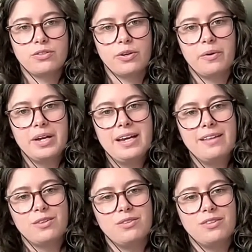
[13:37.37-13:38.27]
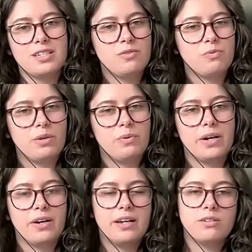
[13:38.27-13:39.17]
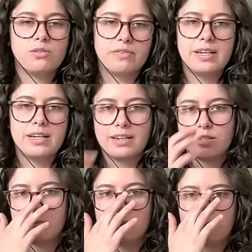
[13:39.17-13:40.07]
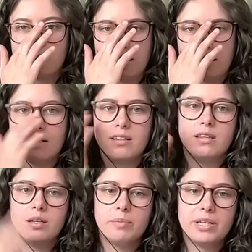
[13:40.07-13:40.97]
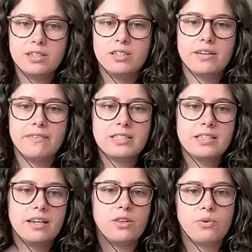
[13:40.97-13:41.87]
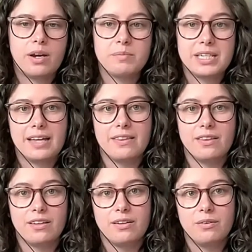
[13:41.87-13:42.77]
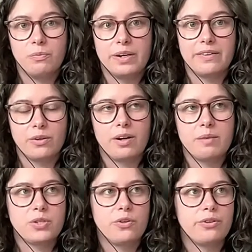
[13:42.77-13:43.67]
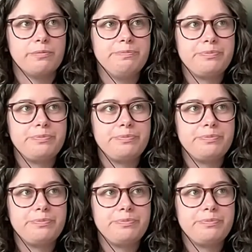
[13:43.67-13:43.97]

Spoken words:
So doesn't require any sort of connection between the ability to investigate the crimes and where the crimes occurred.